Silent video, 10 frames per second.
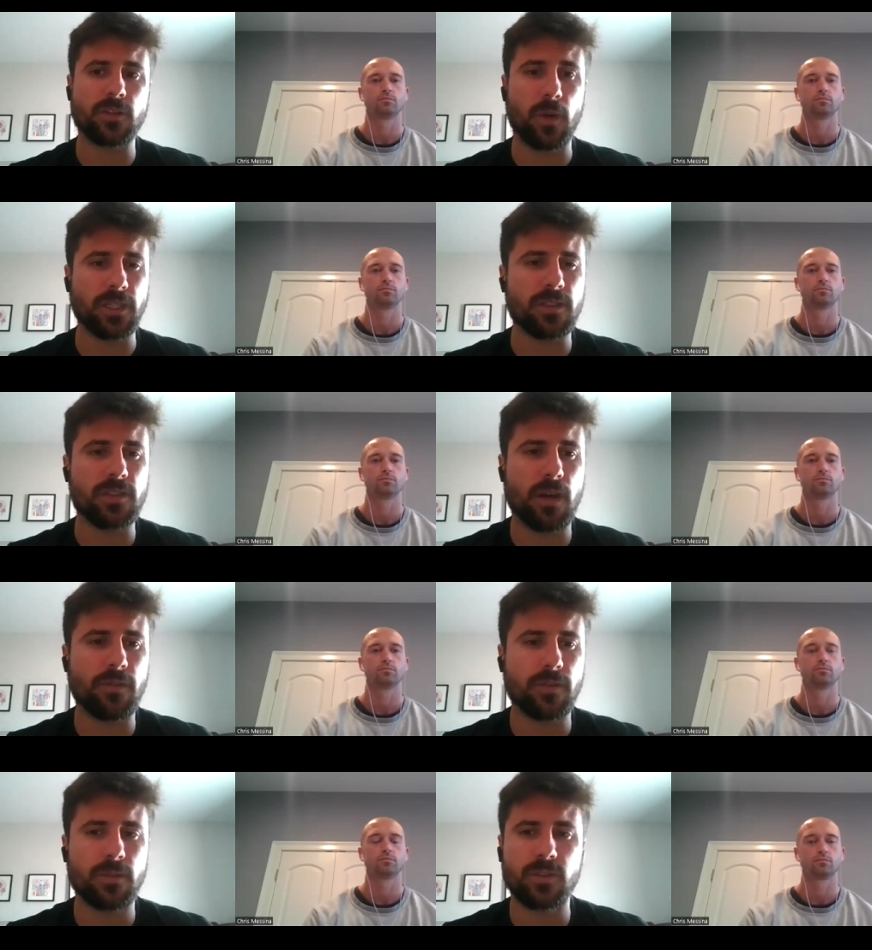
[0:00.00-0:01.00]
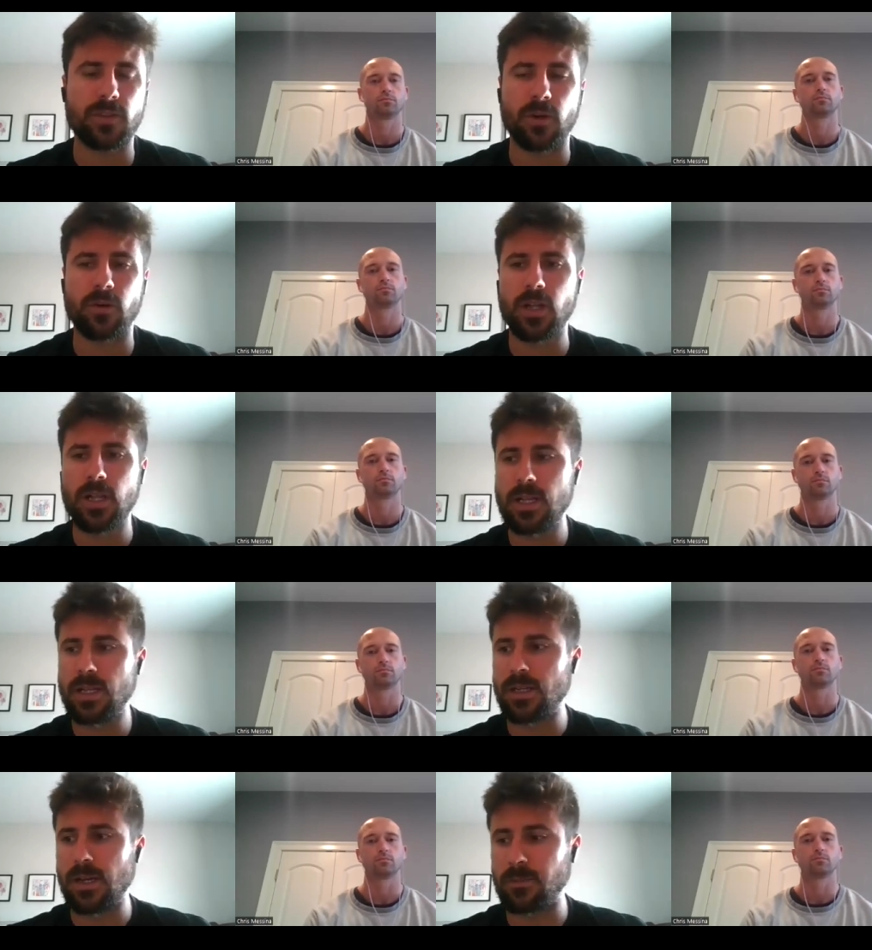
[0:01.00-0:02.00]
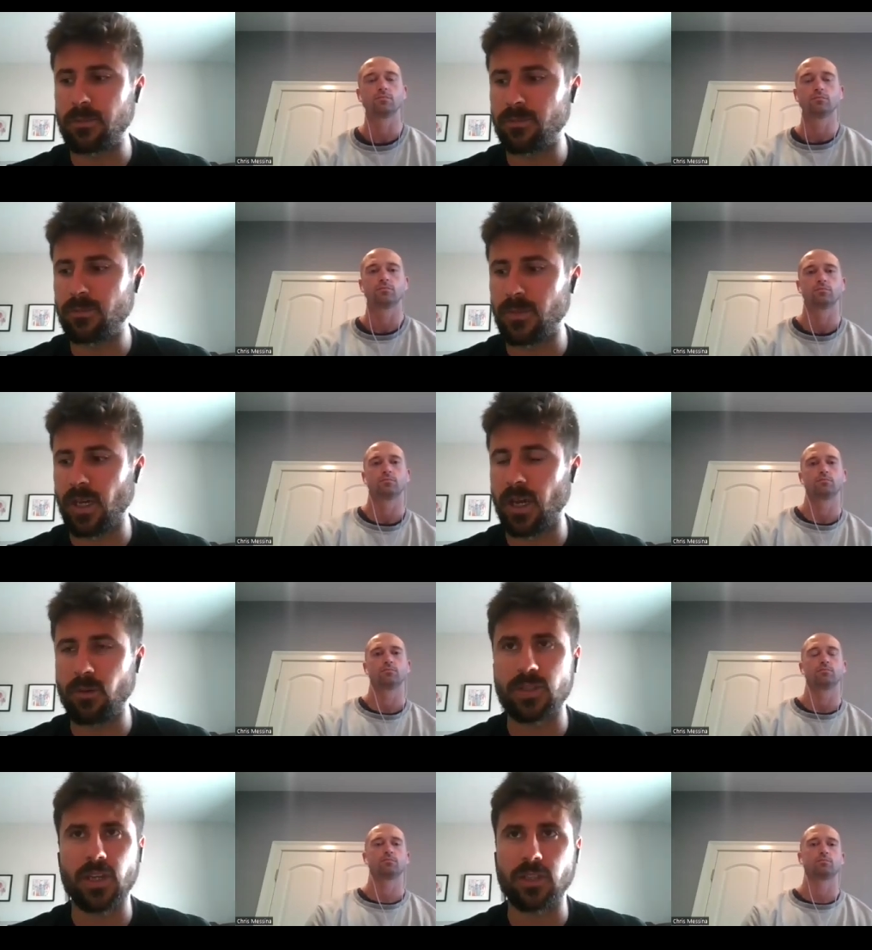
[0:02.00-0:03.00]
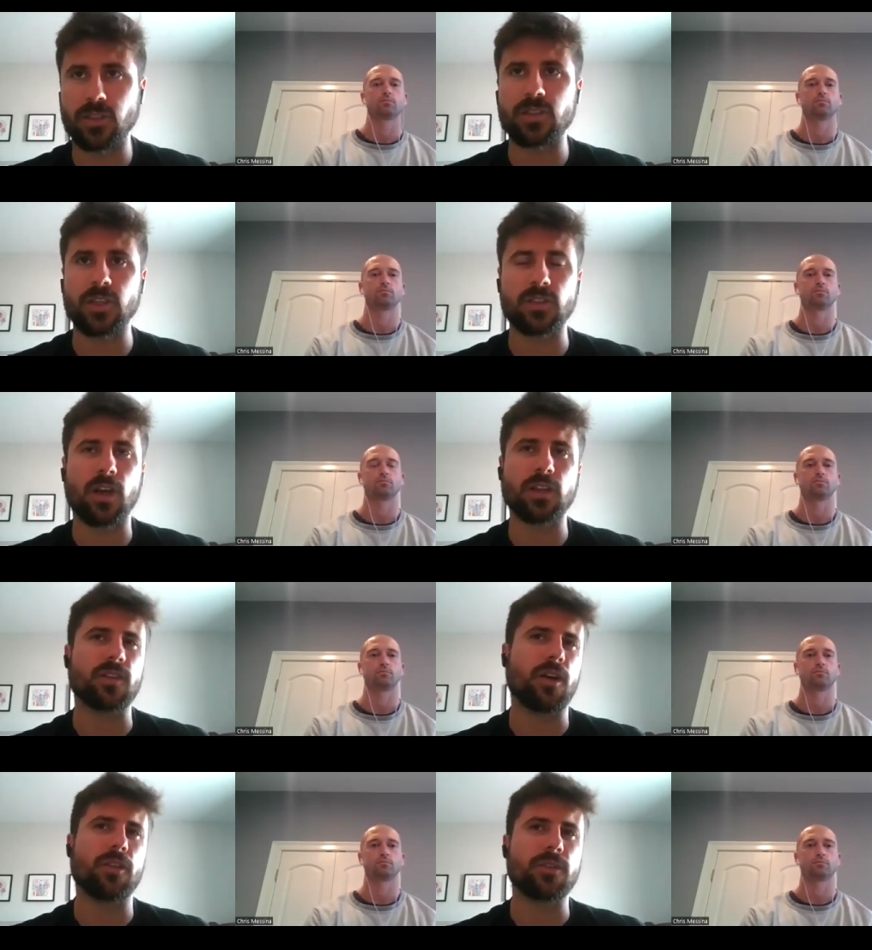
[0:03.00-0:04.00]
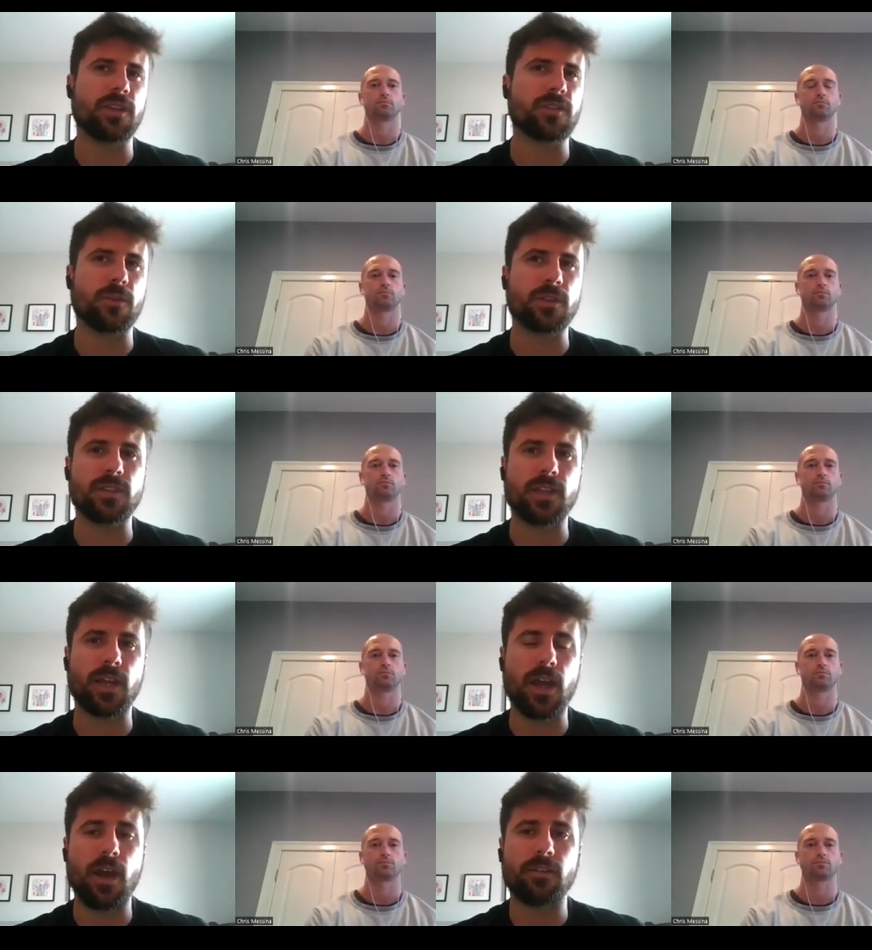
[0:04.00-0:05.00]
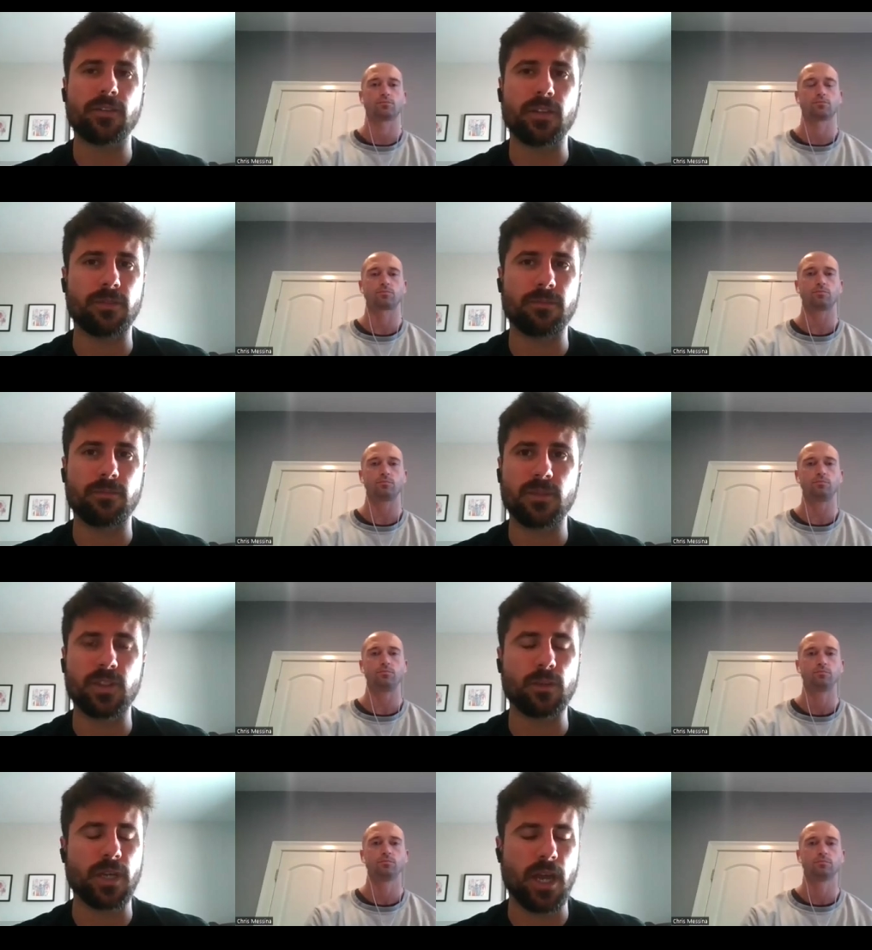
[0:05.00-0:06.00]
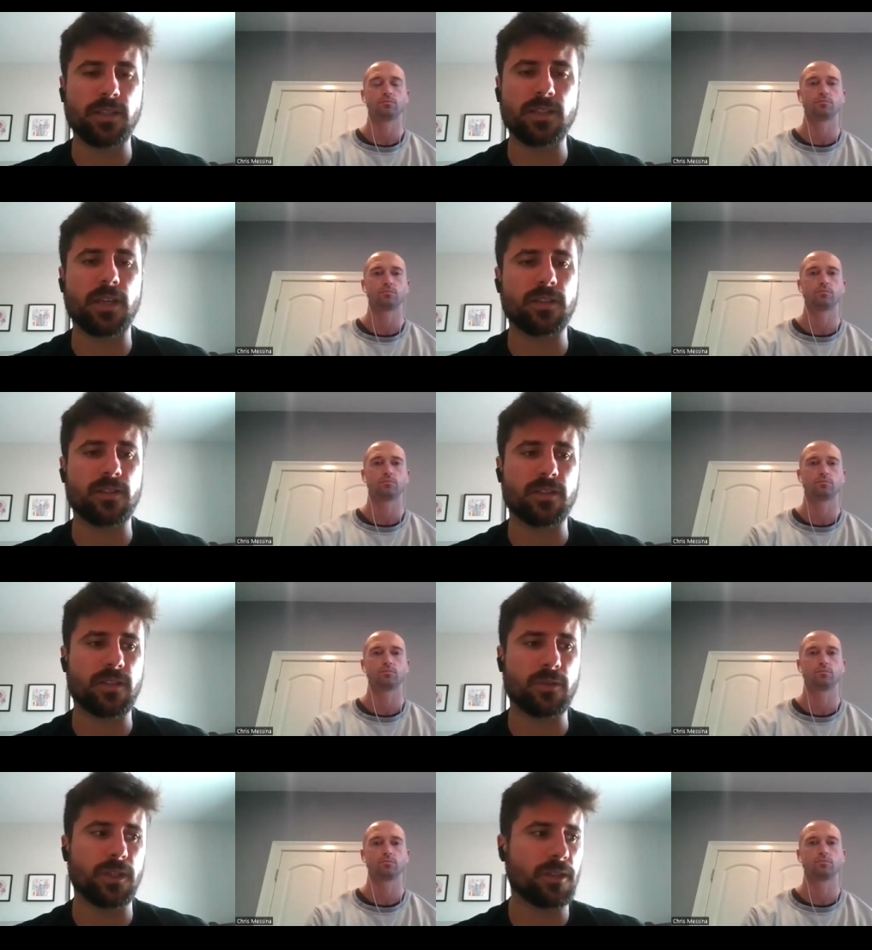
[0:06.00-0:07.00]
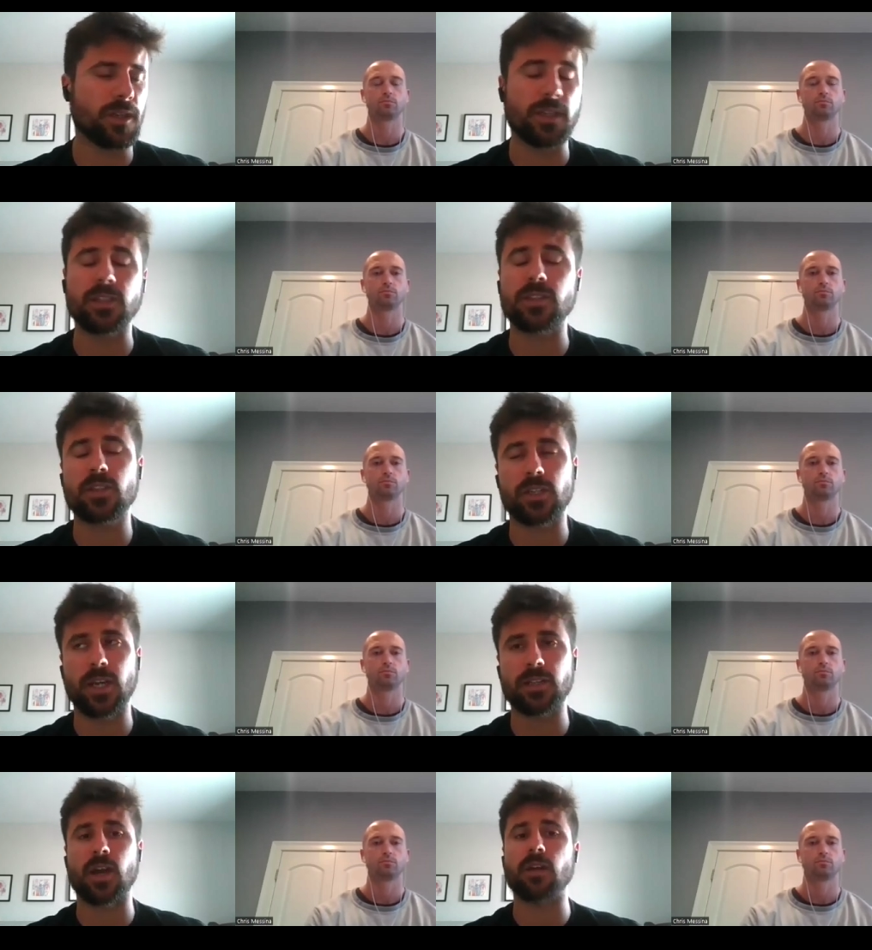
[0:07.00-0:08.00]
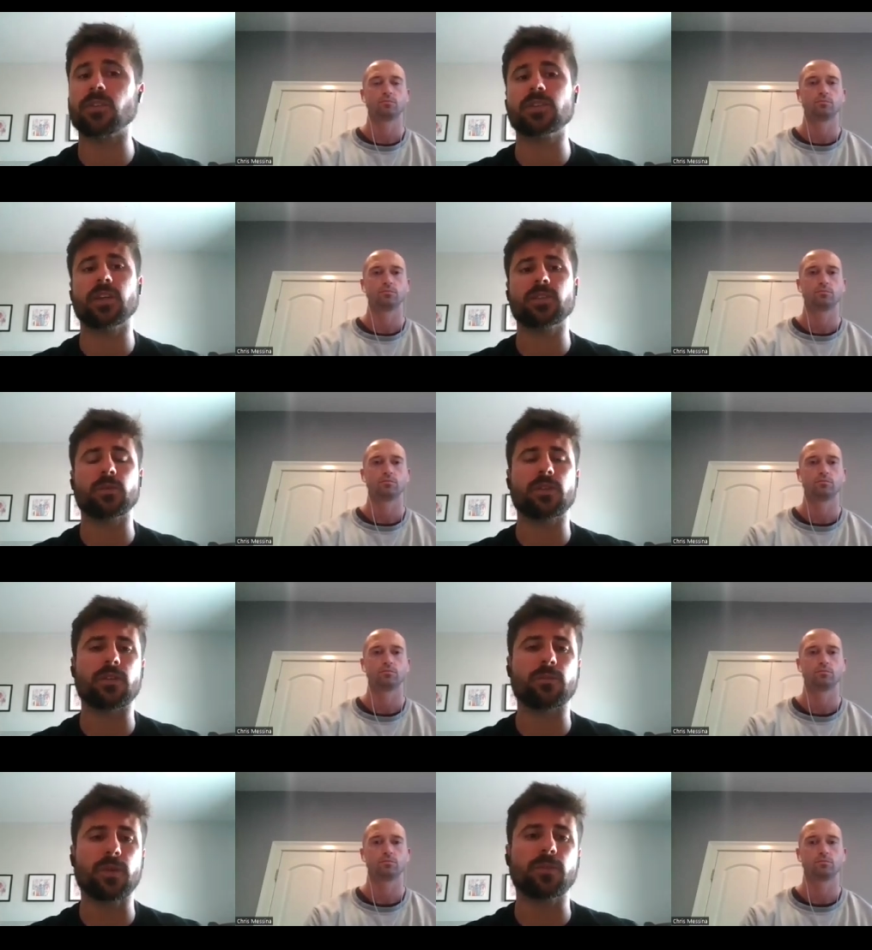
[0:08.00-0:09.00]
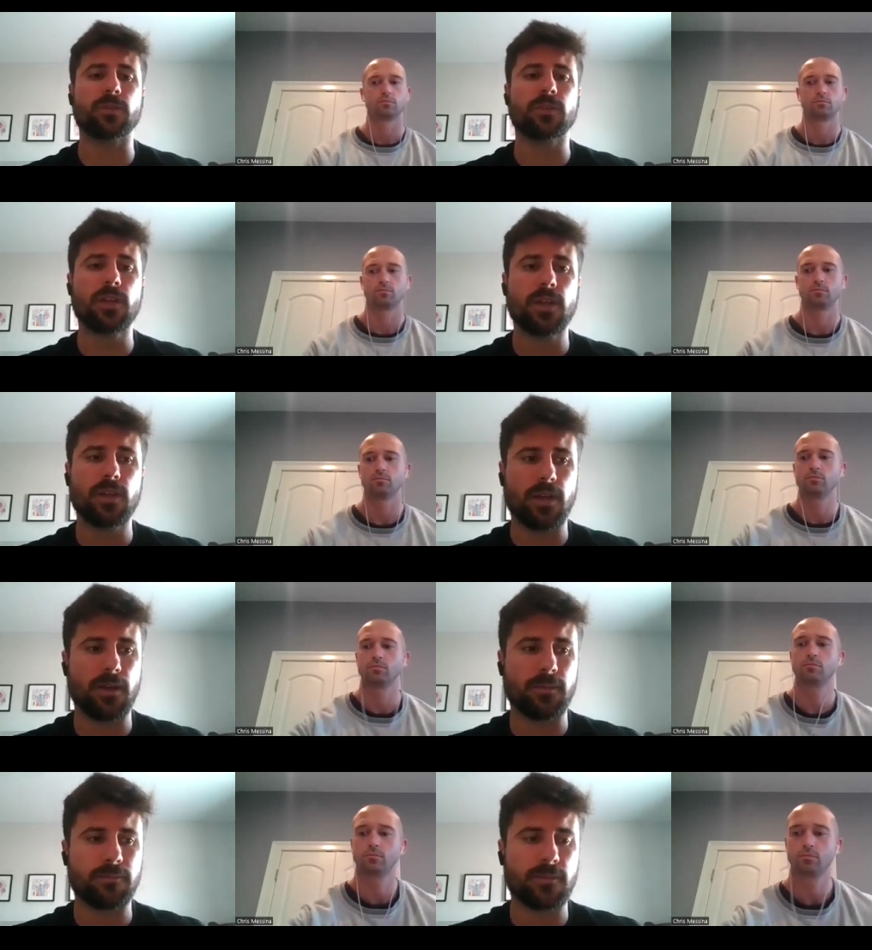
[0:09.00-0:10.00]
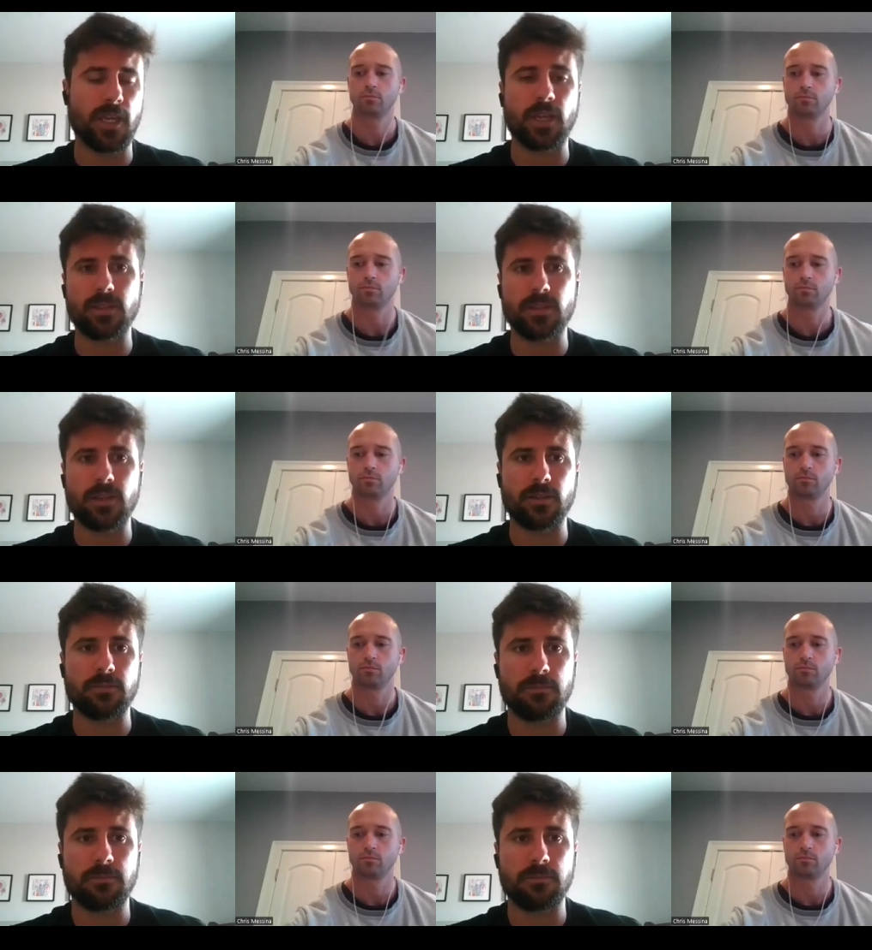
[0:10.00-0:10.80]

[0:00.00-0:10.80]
Speaker 1: questions off of them. So um, I would say it's just exhausting all the resources that I have to see what kind of sticks or see what at least creates conversation with other people um, to get us thinking.